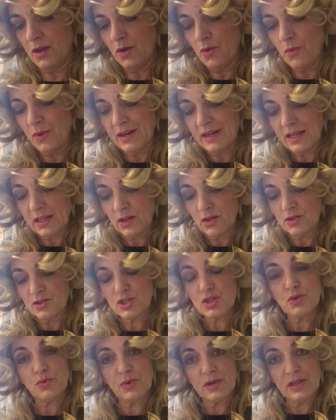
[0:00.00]
When I got
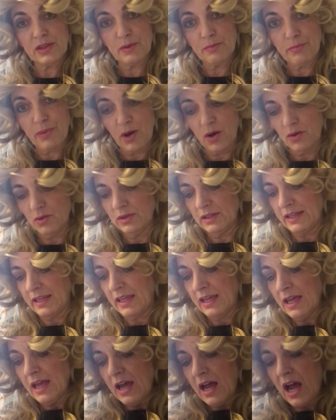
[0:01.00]
to where the ball lay,
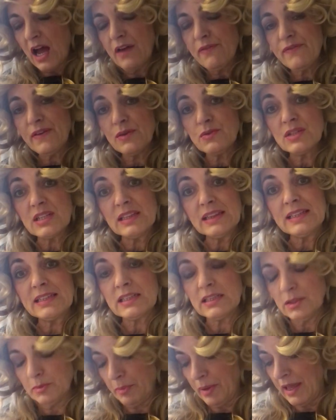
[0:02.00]
I found a
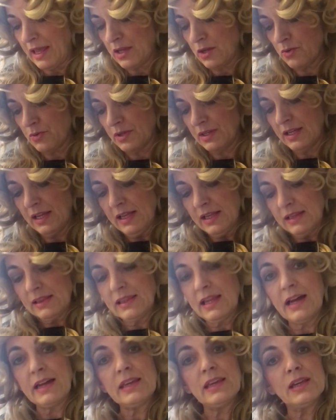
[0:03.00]
little penguin
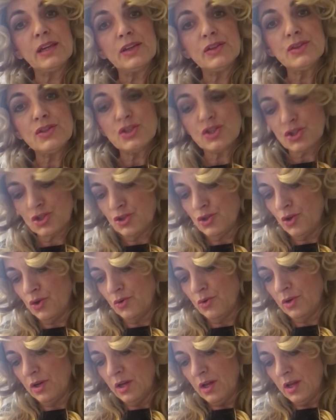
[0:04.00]
lying in the
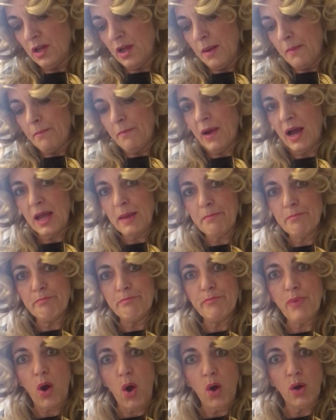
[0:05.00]
snow. My
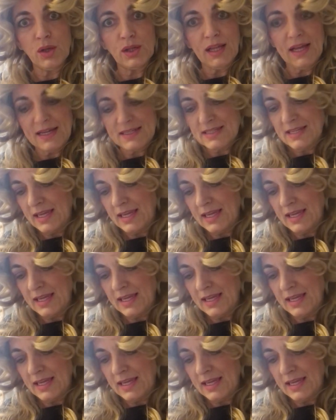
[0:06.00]
ball had